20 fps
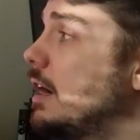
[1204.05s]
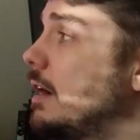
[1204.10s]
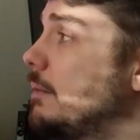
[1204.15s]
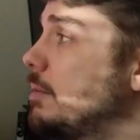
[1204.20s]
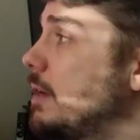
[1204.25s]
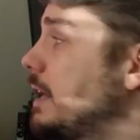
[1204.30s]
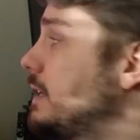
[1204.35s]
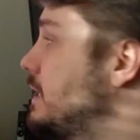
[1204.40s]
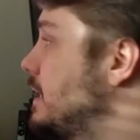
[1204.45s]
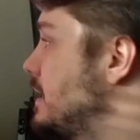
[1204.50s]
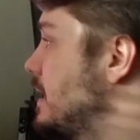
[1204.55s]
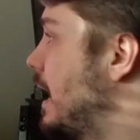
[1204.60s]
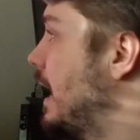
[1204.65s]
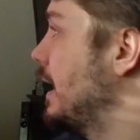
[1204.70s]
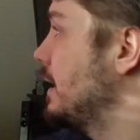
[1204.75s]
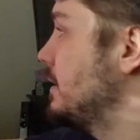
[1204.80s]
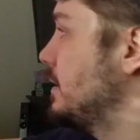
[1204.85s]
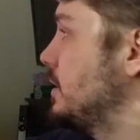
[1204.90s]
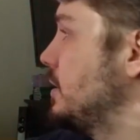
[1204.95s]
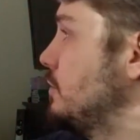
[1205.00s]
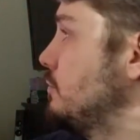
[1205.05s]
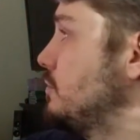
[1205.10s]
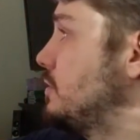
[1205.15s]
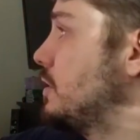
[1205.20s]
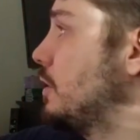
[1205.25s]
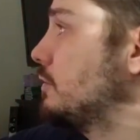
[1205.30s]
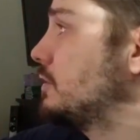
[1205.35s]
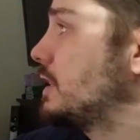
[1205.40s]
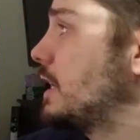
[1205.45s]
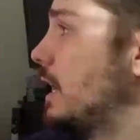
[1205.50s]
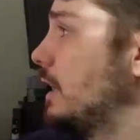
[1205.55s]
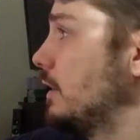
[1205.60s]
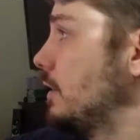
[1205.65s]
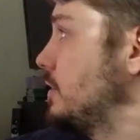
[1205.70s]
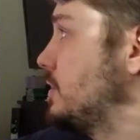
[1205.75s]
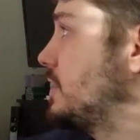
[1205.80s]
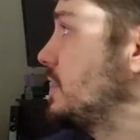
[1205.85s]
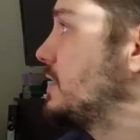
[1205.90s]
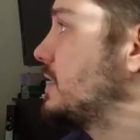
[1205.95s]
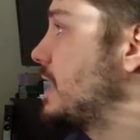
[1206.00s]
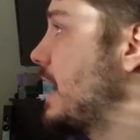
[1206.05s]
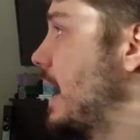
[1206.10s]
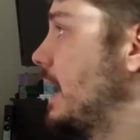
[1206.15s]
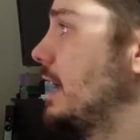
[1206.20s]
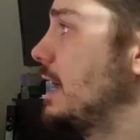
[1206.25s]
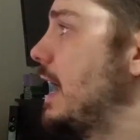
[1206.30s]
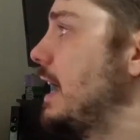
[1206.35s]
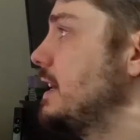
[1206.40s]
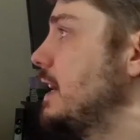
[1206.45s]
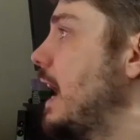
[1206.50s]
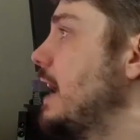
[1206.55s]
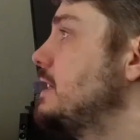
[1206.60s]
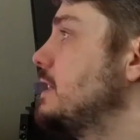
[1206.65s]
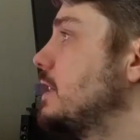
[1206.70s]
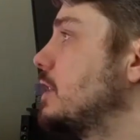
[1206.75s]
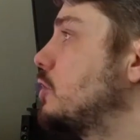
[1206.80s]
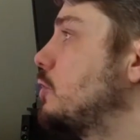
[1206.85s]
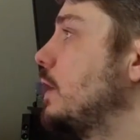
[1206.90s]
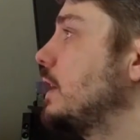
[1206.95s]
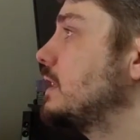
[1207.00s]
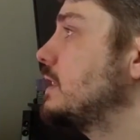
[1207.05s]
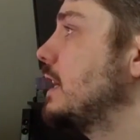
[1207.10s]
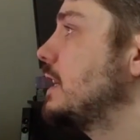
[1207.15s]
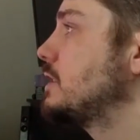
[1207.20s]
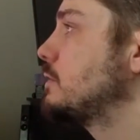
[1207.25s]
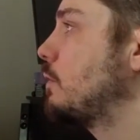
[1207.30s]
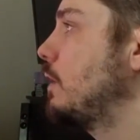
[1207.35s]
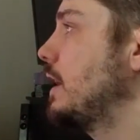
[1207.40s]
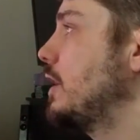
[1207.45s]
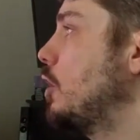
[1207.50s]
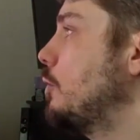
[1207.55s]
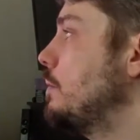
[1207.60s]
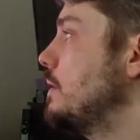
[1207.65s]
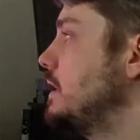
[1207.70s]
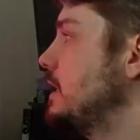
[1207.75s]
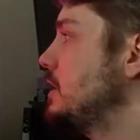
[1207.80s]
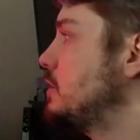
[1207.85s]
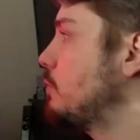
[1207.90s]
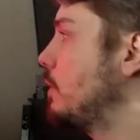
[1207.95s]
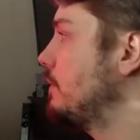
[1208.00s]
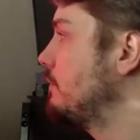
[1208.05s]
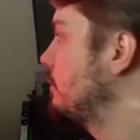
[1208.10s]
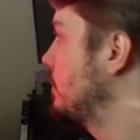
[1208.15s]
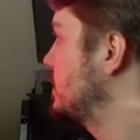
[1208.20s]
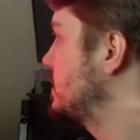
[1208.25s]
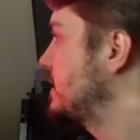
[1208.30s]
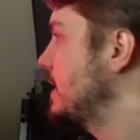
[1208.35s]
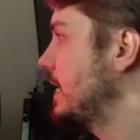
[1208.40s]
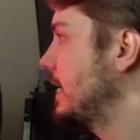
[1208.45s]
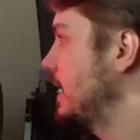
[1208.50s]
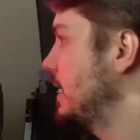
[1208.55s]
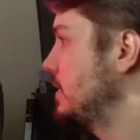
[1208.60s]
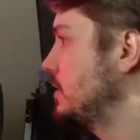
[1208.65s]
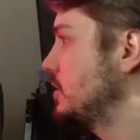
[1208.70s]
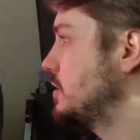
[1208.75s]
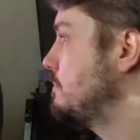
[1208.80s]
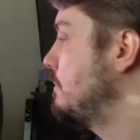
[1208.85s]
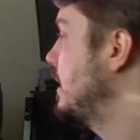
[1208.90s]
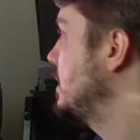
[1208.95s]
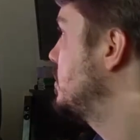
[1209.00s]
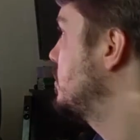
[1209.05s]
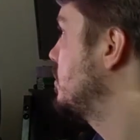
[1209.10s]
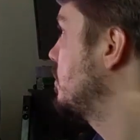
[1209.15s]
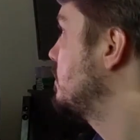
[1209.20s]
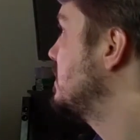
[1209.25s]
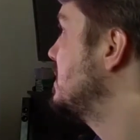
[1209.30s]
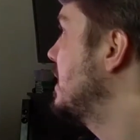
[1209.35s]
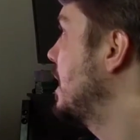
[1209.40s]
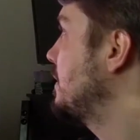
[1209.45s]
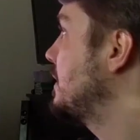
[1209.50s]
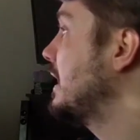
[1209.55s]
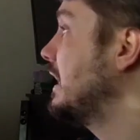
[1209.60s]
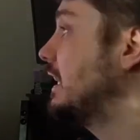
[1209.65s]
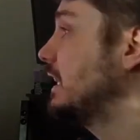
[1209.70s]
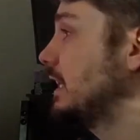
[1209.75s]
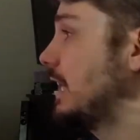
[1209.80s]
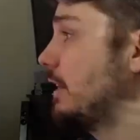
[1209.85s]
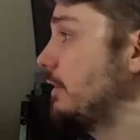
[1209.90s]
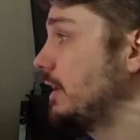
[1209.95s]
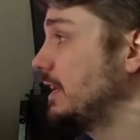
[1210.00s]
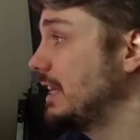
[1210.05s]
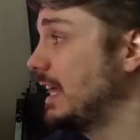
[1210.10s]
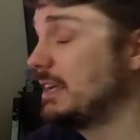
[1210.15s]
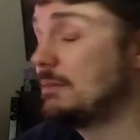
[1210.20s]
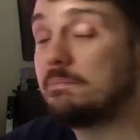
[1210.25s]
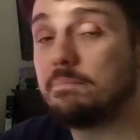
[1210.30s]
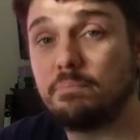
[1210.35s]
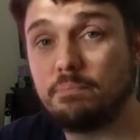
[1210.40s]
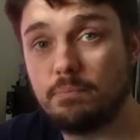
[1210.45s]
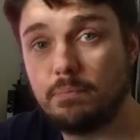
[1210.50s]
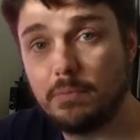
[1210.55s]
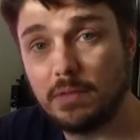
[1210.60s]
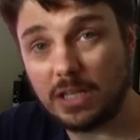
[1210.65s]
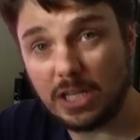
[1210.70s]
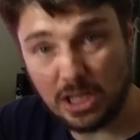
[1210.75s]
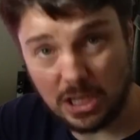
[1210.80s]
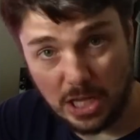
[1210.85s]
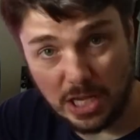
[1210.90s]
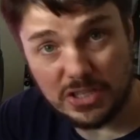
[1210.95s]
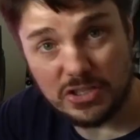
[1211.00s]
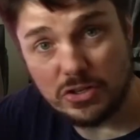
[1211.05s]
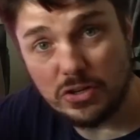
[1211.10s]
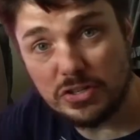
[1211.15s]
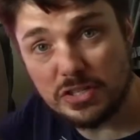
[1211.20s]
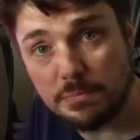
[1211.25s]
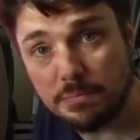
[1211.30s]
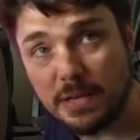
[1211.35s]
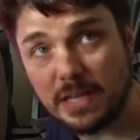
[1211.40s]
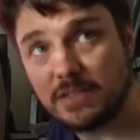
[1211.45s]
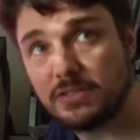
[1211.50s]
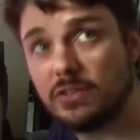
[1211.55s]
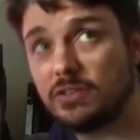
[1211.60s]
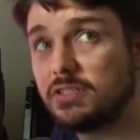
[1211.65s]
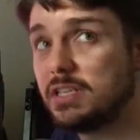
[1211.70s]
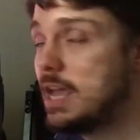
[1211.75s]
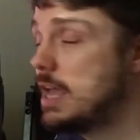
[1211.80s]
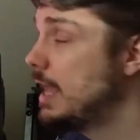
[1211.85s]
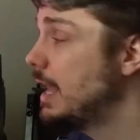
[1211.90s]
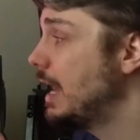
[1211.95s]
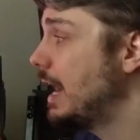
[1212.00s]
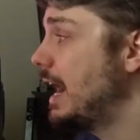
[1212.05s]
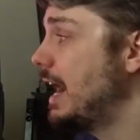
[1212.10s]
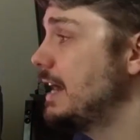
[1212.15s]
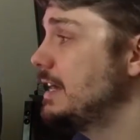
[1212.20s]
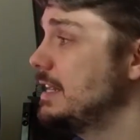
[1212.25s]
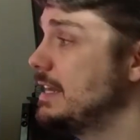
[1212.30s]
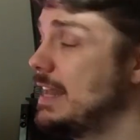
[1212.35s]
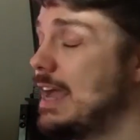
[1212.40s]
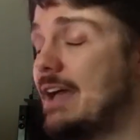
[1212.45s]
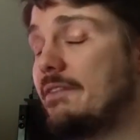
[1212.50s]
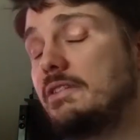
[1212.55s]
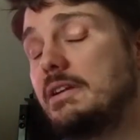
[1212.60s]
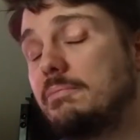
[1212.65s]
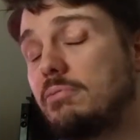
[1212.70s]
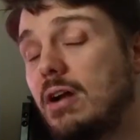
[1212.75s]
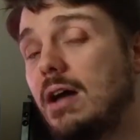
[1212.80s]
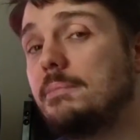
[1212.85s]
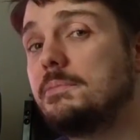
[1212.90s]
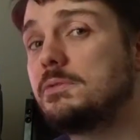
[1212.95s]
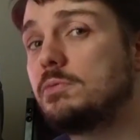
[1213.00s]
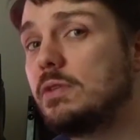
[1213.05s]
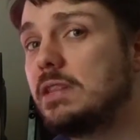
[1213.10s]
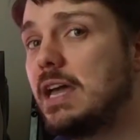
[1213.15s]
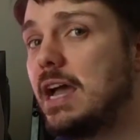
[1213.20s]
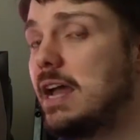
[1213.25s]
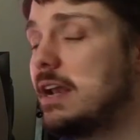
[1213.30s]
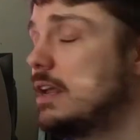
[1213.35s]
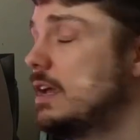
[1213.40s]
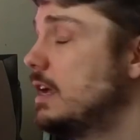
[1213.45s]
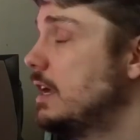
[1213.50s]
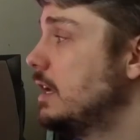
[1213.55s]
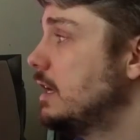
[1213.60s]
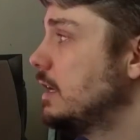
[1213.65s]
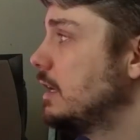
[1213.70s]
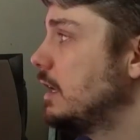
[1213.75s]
But I did not use those colors to scan it. I did a quick test where I opened each one for a second and just made sure there was nothing glaring like clusters of pixels. I didn't have any problems with that.